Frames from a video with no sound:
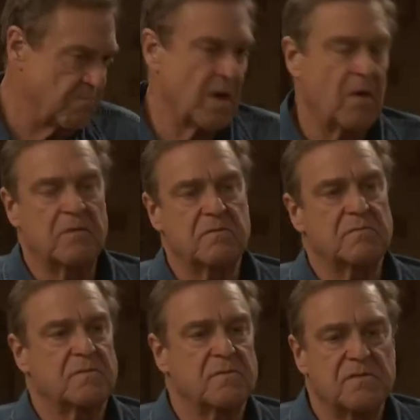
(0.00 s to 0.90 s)
No.
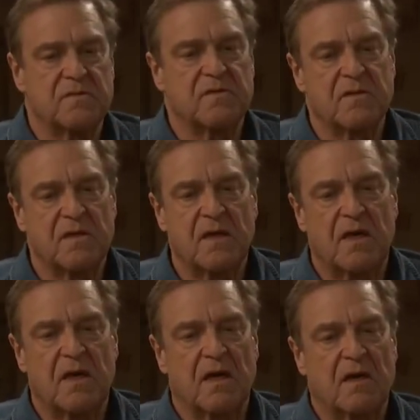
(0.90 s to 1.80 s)

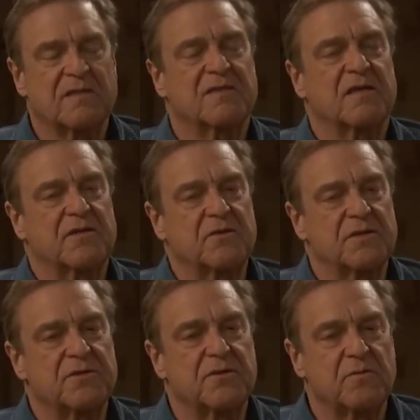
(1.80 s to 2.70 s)
I was going to do
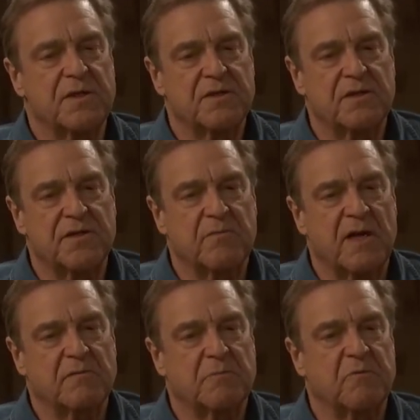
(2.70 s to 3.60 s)
it in two weeks on your mom's